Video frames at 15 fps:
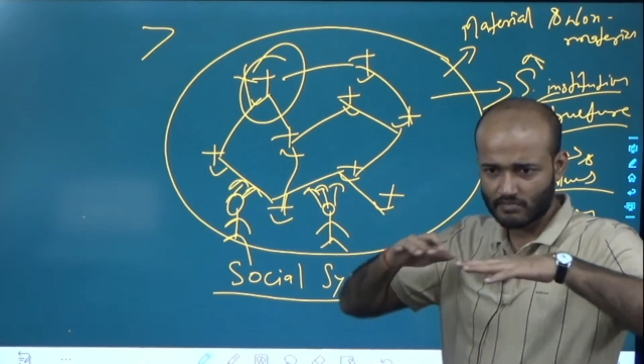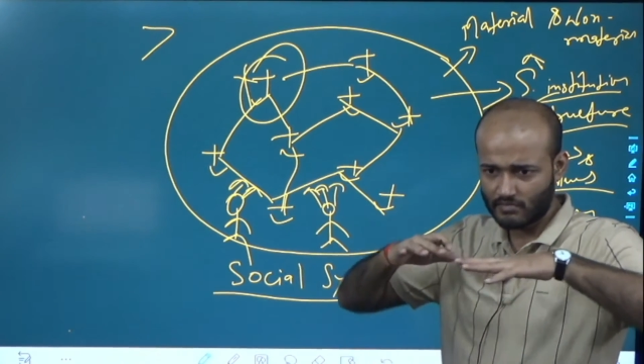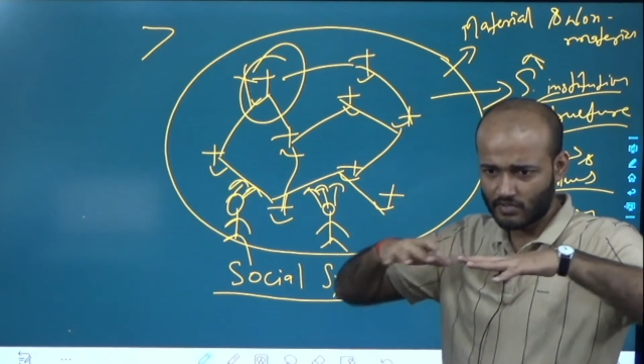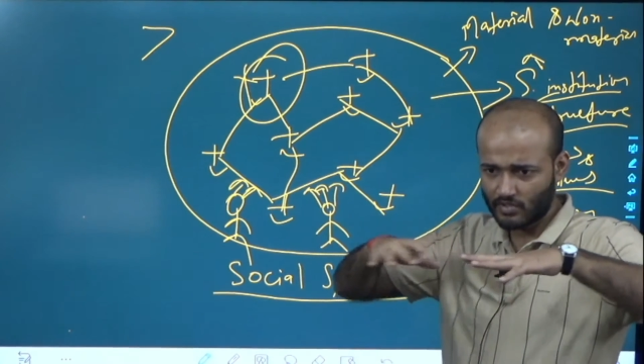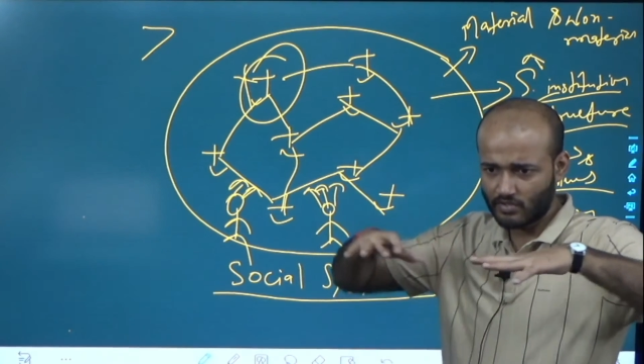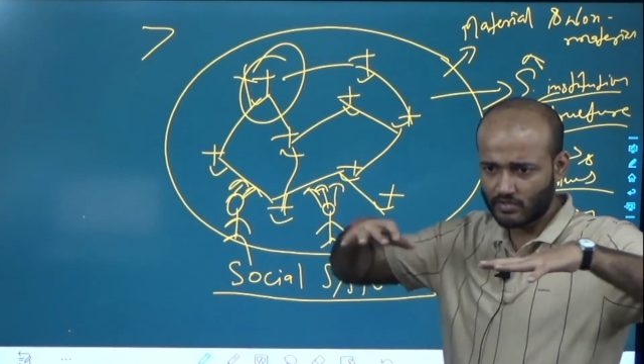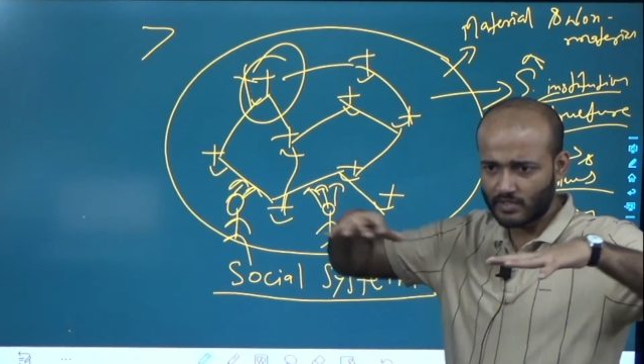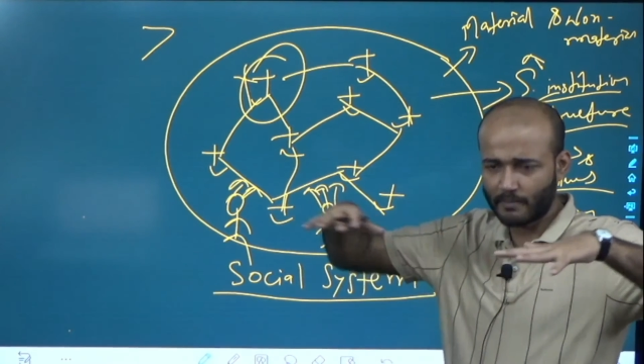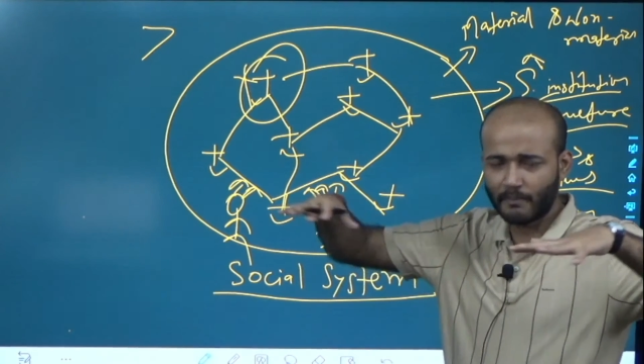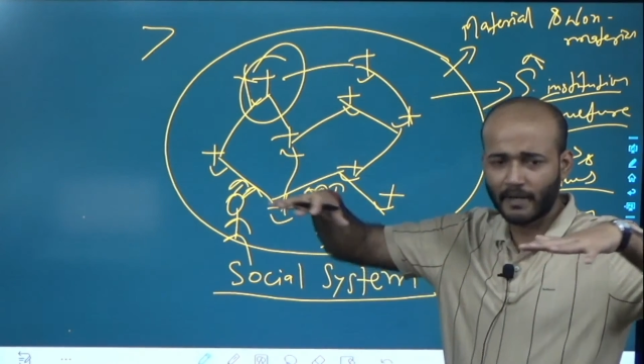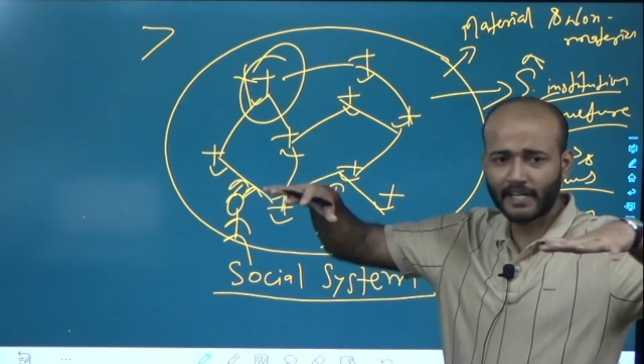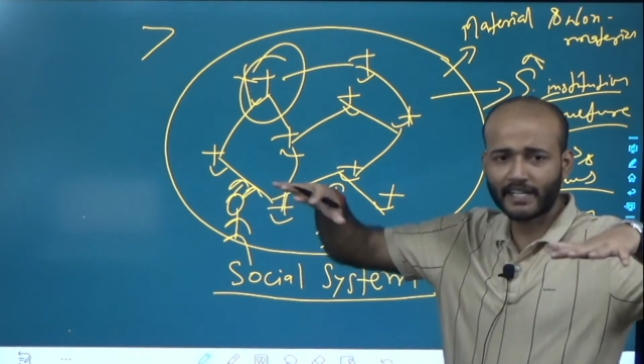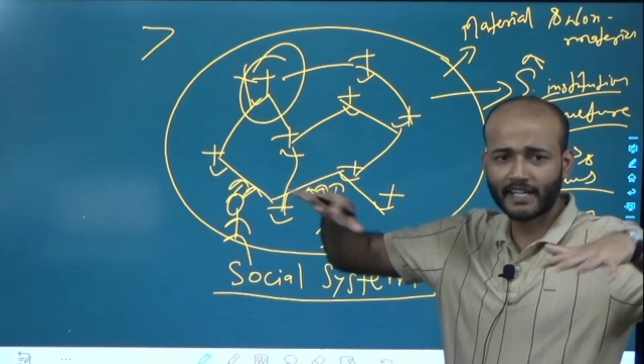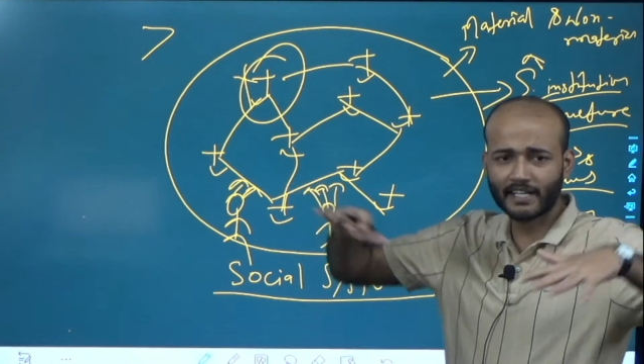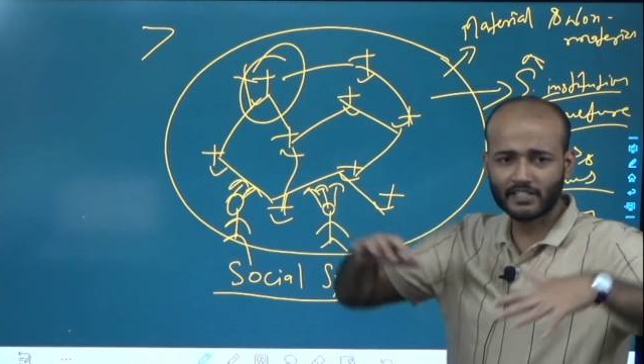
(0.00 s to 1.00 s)
the
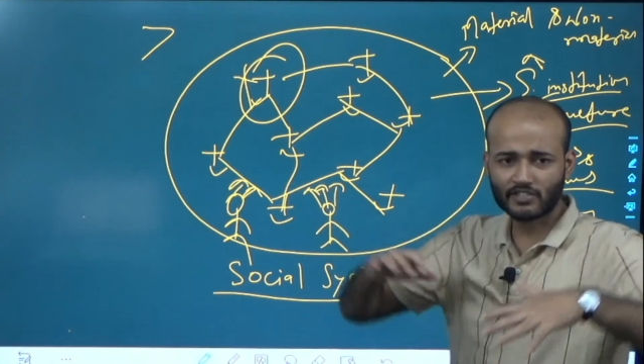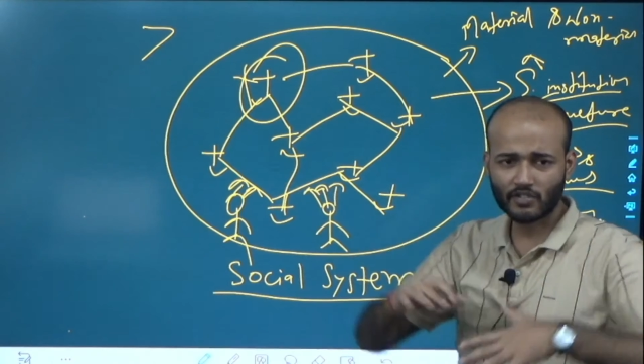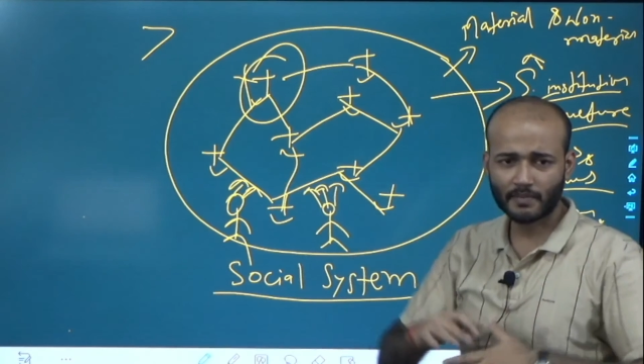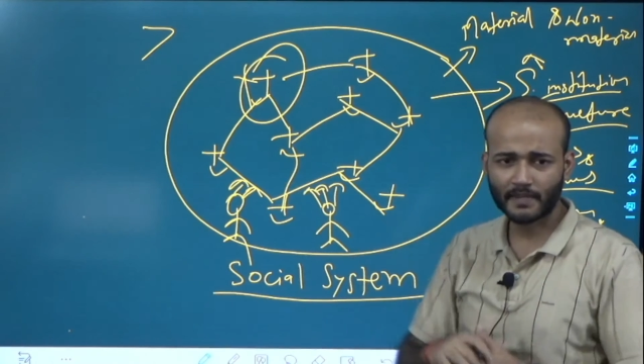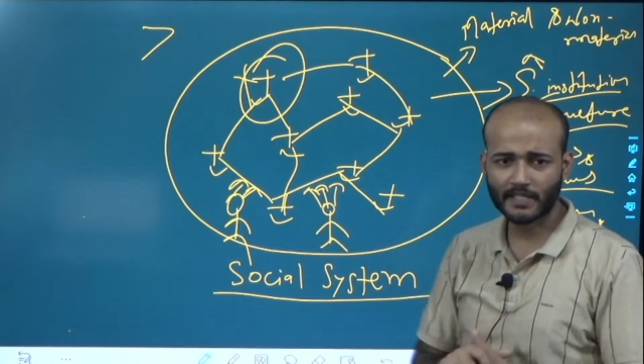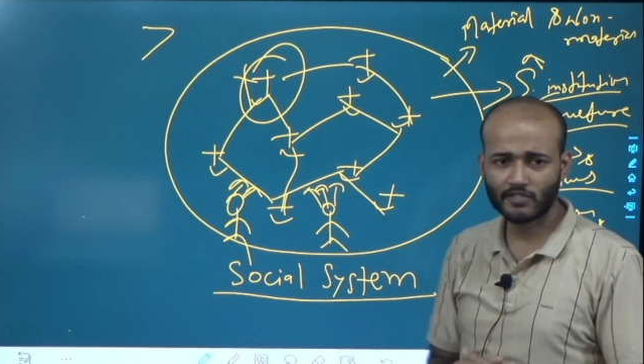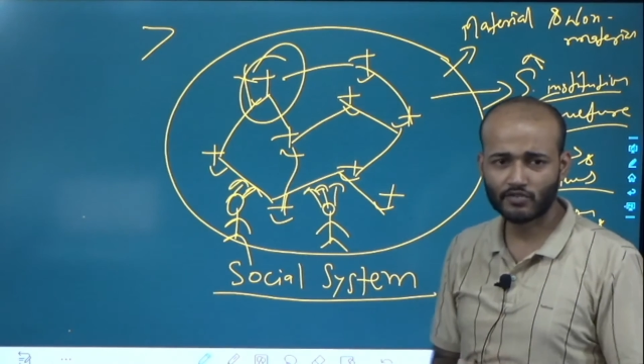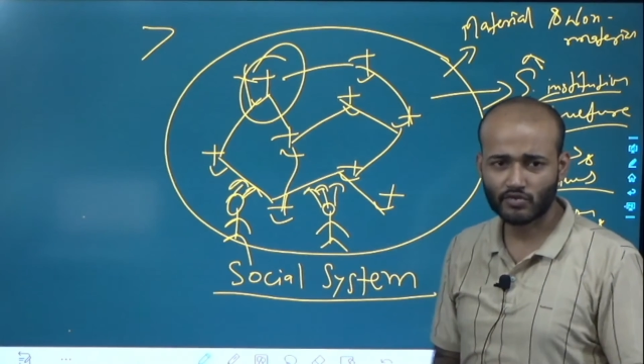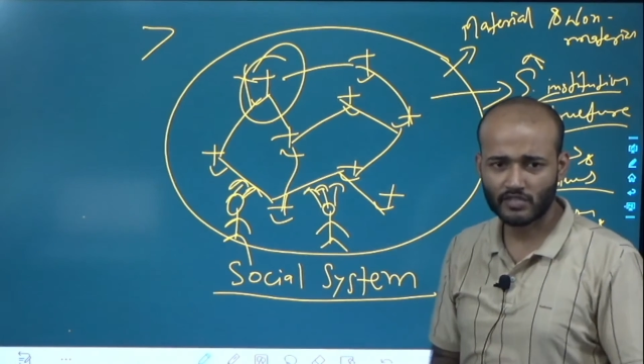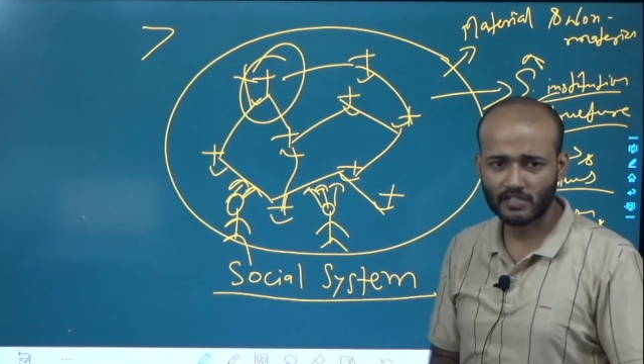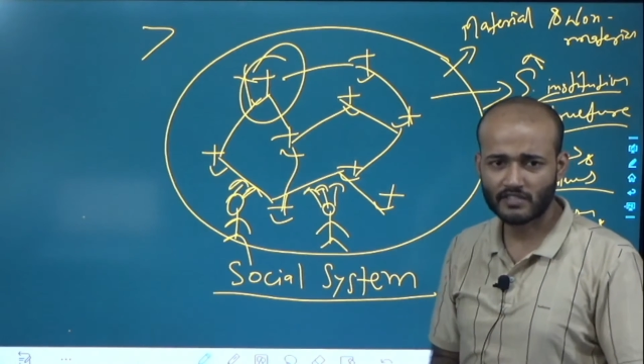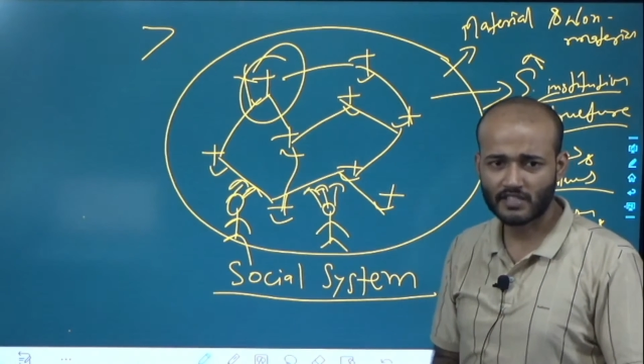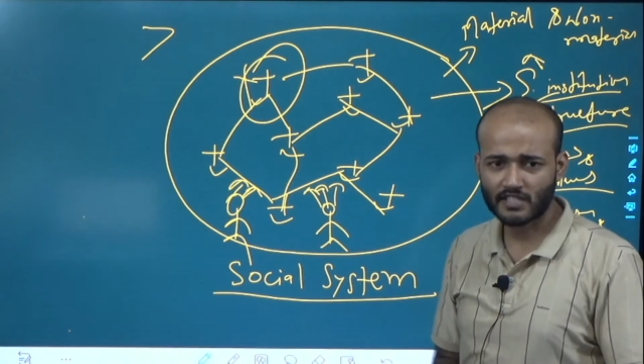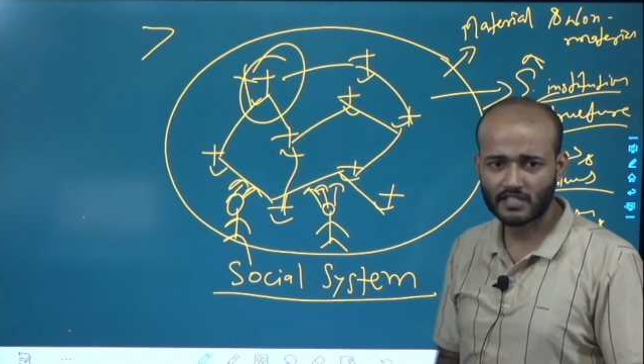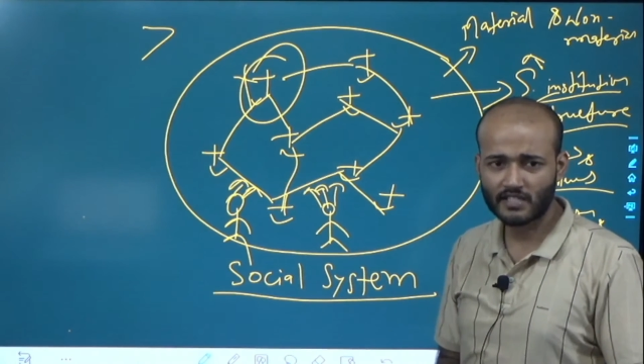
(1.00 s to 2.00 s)
maintenance of any social
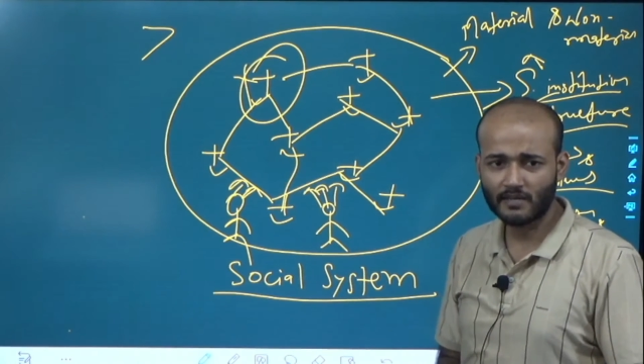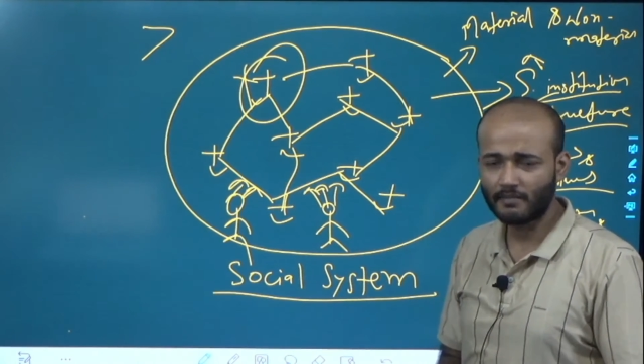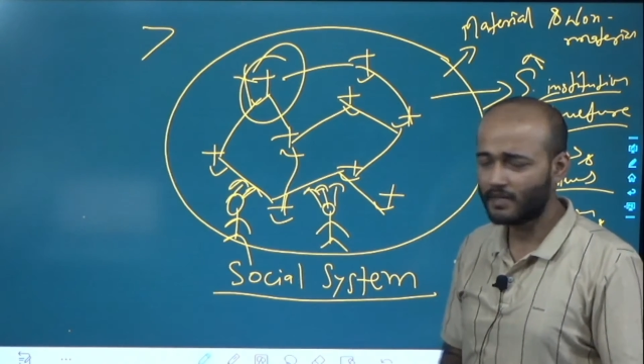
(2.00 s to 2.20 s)
system.